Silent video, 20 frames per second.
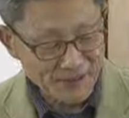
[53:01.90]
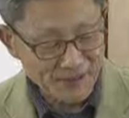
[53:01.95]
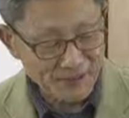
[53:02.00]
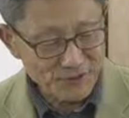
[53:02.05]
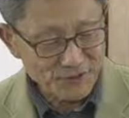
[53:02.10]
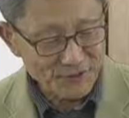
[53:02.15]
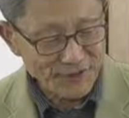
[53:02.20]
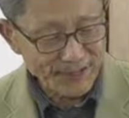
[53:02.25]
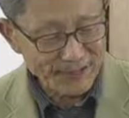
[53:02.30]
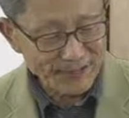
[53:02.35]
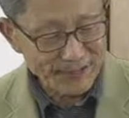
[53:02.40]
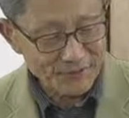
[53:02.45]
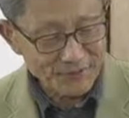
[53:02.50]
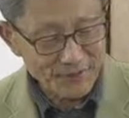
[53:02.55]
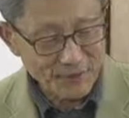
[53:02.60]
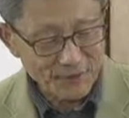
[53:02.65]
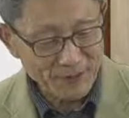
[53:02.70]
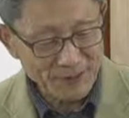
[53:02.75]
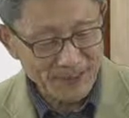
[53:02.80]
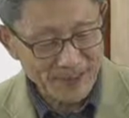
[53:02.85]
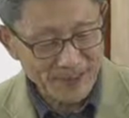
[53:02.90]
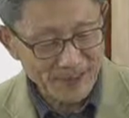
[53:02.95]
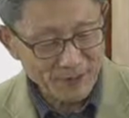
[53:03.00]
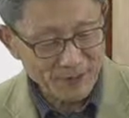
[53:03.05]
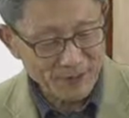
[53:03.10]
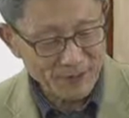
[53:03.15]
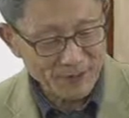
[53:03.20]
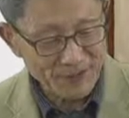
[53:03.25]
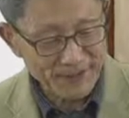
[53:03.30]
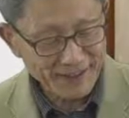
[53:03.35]
you end up with this
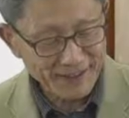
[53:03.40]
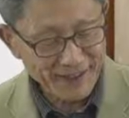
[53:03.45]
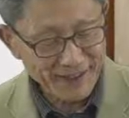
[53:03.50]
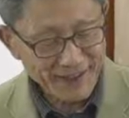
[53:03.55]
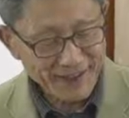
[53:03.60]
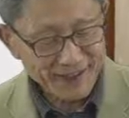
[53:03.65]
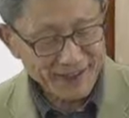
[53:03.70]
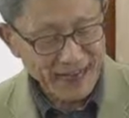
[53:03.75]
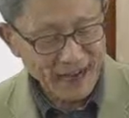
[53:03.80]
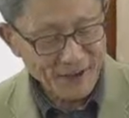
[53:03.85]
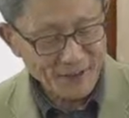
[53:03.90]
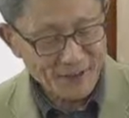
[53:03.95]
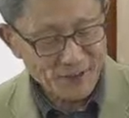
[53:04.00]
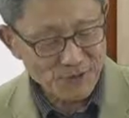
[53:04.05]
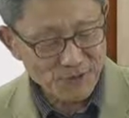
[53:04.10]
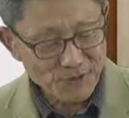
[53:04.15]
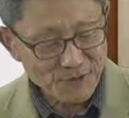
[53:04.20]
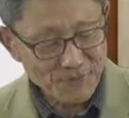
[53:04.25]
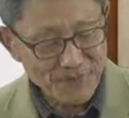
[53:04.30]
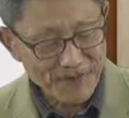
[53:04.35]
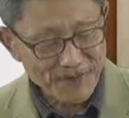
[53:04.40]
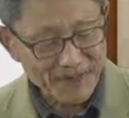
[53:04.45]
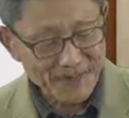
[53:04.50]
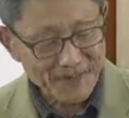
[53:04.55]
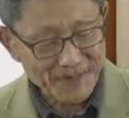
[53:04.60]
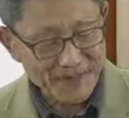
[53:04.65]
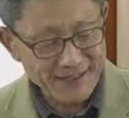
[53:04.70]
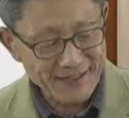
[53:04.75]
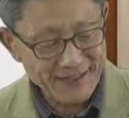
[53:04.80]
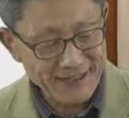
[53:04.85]
solution. Now, sodium vacancy
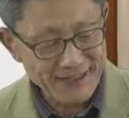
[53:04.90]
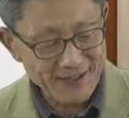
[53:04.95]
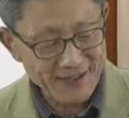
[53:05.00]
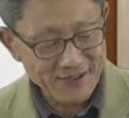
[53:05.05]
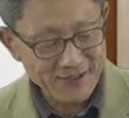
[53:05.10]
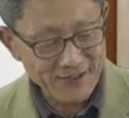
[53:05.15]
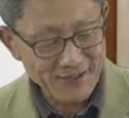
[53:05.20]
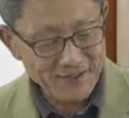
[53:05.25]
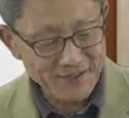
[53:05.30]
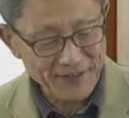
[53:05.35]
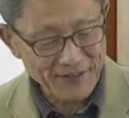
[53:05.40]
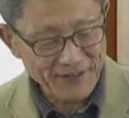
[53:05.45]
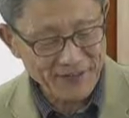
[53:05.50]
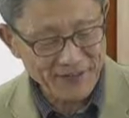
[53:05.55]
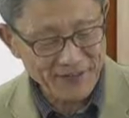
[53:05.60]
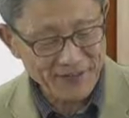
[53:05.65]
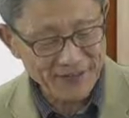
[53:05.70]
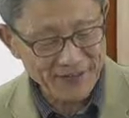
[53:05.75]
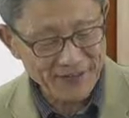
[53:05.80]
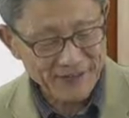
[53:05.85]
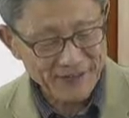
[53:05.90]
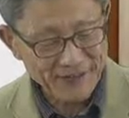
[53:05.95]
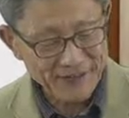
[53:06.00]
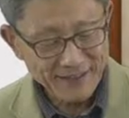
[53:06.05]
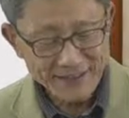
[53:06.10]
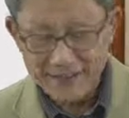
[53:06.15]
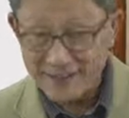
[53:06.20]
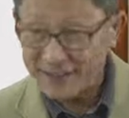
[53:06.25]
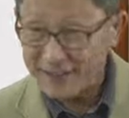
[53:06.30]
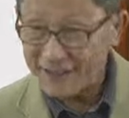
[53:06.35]
concentration is fixed.
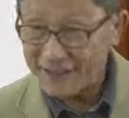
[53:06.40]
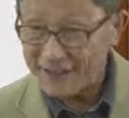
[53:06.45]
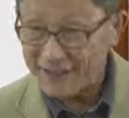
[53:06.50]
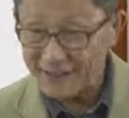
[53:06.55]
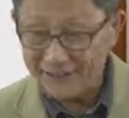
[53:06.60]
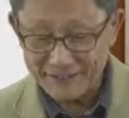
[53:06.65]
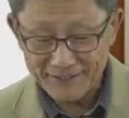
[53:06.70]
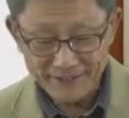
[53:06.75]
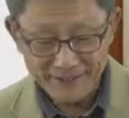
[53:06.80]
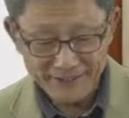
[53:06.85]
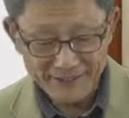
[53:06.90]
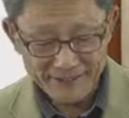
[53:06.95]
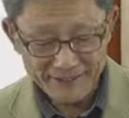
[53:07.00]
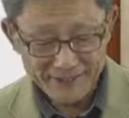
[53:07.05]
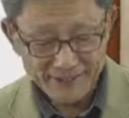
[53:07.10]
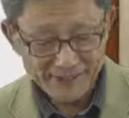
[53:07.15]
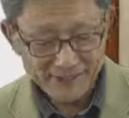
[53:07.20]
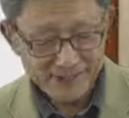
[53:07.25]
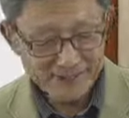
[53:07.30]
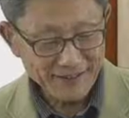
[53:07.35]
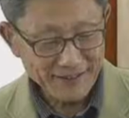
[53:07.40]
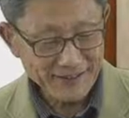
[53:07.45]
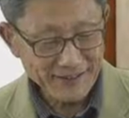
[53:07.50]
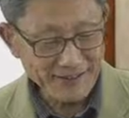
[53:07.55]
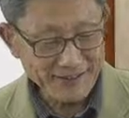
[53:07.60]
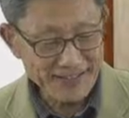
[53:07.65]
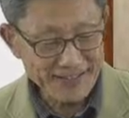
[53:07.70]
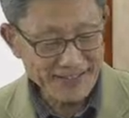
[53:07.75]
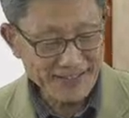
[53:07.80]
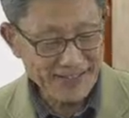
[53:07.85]
In
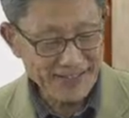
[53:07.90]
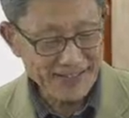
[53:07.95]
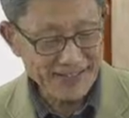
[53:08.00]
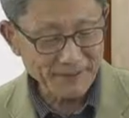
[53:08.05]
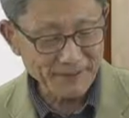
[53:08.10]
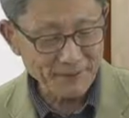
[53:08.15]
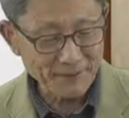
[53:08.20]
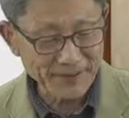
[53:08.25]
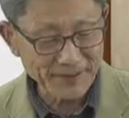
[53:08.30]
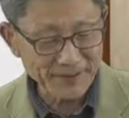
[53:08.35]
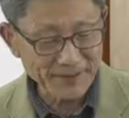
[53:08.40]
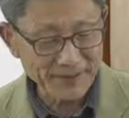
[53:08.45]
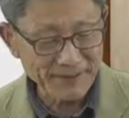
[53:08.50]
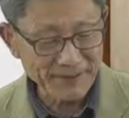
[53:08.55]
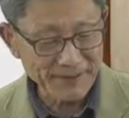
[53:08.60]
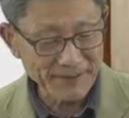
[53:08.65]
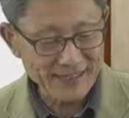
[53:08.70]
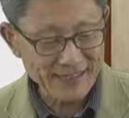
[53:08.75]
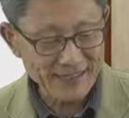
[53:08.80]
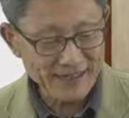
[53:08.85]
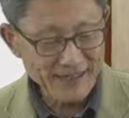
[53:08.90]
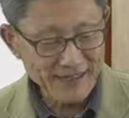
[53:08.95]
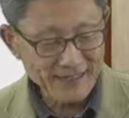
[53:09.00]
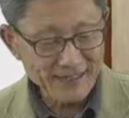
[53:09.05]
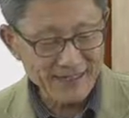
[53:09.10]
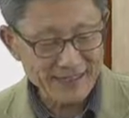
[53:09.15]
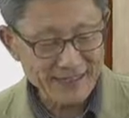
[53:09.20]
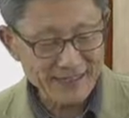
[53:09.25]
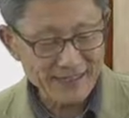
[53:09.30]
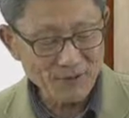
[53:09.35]
this case, the present case
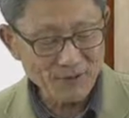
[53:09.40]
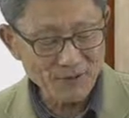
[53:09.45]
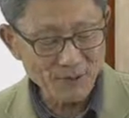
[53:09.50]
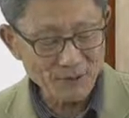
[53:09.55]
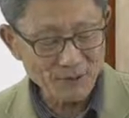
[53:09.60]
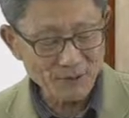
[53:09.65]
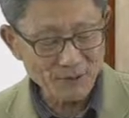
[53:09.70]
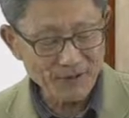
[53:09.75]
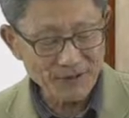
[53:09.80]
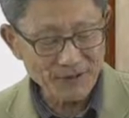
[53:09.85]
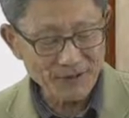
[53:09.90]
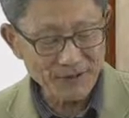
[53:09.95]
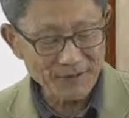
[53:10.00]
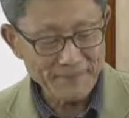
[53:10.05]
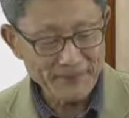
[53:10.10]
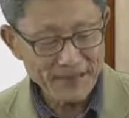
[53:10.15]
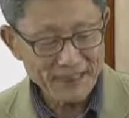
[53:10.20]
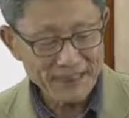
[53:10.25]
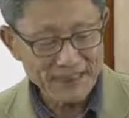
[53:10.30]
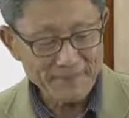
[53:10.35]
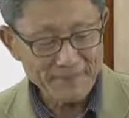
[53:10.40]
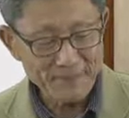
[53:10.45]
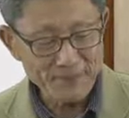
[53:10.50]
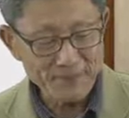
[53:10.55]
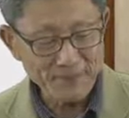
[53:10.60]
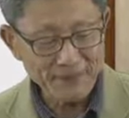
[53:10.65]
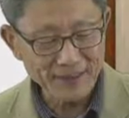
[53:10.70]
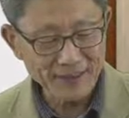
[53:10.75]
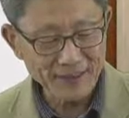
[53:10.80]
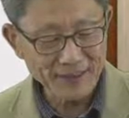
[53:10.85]
is equal to the
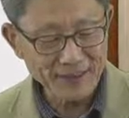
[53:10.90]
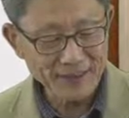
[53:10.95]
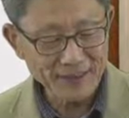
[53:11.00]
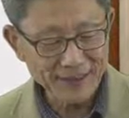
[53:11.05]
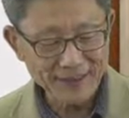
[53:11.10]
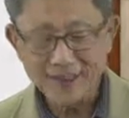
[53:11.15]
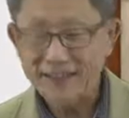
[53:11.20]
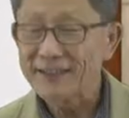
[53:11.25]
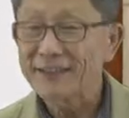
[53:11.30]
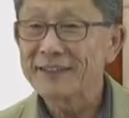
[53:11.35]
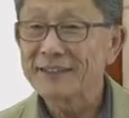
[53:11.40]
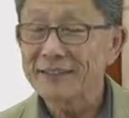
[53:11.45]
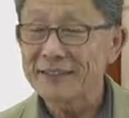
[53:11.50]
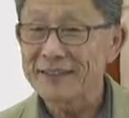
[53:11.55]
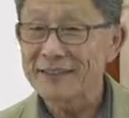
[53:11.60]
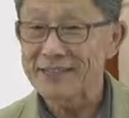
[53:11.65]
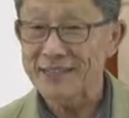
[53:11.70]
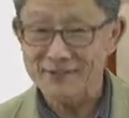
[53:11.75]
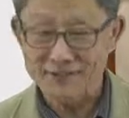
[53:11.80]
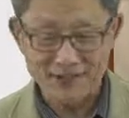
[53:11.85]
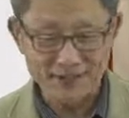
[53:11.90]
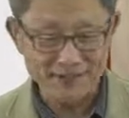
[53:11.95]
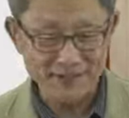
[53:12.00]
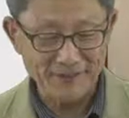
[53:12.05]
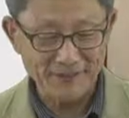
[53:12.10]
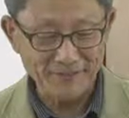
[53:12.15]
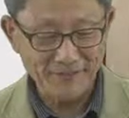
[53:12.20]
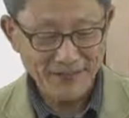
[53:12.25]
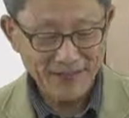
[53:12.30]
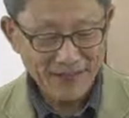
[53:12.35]
impurity concentration.
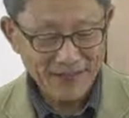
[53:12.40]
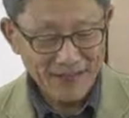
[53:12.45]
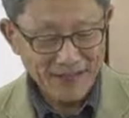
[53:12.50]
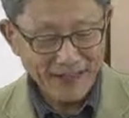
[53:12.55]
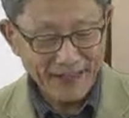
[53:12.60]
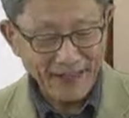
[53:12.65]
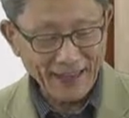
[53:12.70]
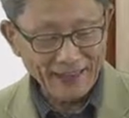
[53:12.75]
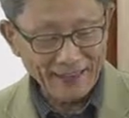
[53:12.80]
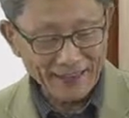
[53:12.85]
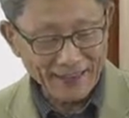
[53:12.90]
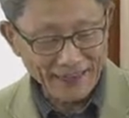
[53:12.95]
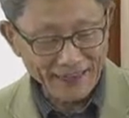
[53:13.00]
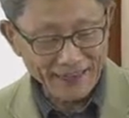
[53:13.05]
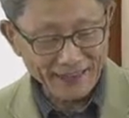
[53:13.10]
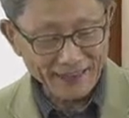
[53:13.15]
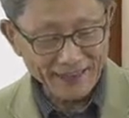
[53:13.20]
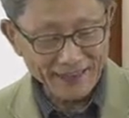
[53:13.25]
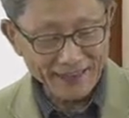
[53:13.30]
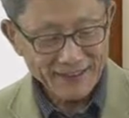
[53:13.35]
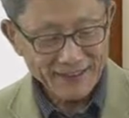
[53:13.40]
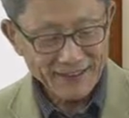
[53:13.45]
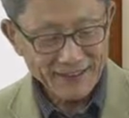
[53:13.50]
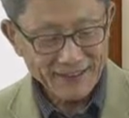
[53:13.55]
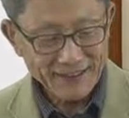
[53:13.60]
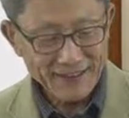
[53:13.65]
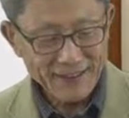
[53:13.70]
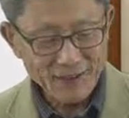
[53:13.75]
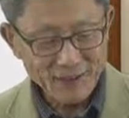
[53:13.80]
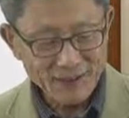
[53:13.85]
And then
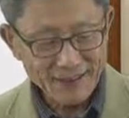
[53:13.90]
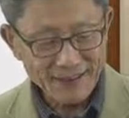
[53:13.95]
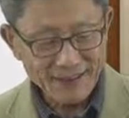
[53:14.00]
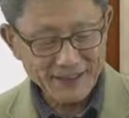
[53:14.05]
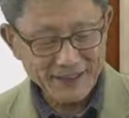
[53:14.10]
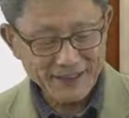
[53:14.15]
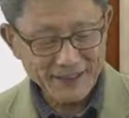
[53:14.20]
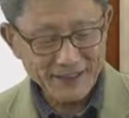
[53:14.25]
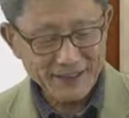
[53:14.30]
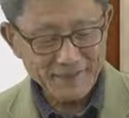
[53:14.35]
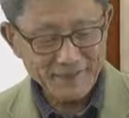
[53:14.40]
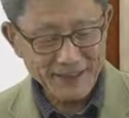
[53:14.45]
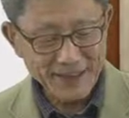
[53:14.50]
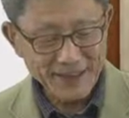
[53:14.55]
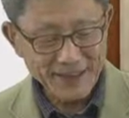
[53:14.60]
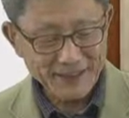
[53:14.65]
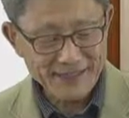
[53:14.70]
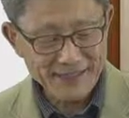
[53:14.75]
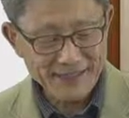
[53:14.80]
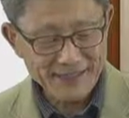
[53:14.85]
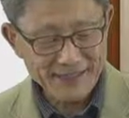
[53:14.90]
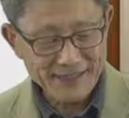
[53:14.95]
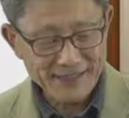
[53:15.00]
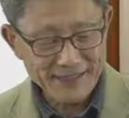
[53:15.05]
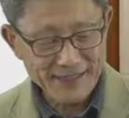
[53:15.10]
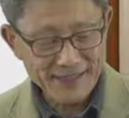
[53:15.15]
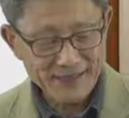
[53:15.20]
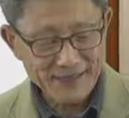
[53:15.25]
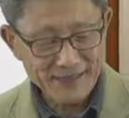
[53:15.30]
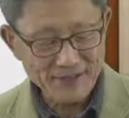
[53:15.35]
chlorine vacancy
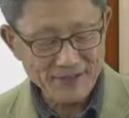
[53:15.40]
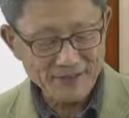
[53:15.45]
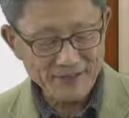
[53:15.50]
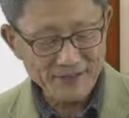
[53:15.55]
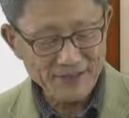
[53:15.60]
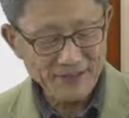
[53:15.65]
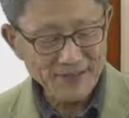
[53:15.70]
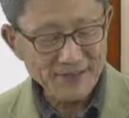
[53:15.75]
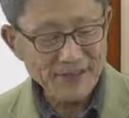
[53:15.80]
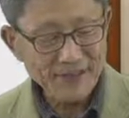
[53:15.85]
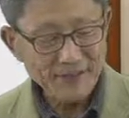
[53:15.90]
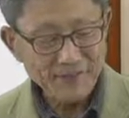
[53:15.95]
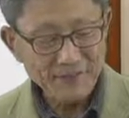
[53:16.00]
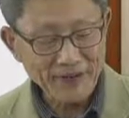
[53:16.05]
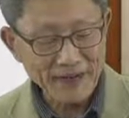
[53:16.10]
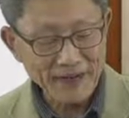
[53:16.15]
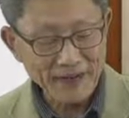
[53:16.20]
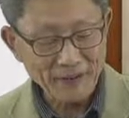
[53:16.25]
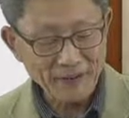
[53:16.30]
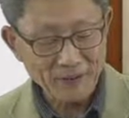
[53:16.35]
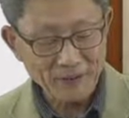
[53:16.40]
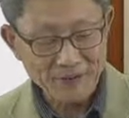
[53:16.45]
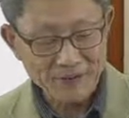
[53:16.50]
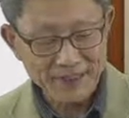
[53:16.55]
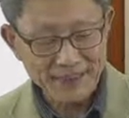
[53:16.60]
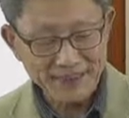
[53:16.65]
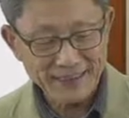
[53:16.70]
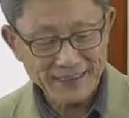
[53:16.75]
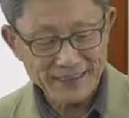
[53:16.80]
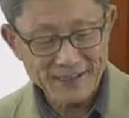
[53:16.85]
concentration follows
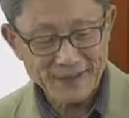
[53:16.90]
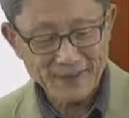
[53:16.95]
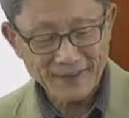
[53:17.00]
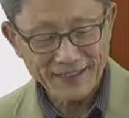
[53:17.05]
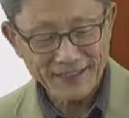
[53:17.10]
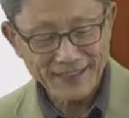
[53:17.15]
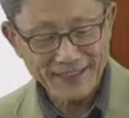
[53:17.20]
in this way